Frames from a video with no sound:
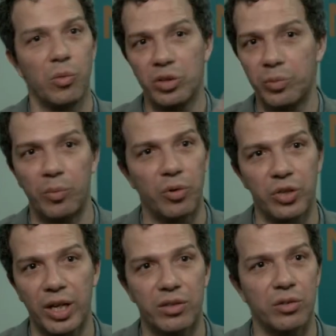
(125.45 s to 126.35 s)
multiple
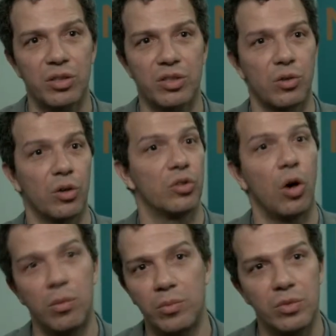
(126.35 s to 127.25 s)
projectors or
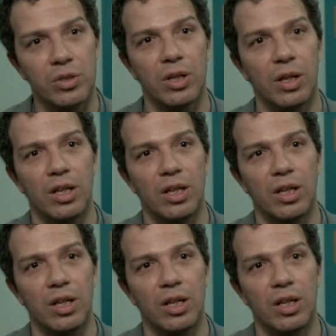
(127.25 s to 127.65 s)
domes.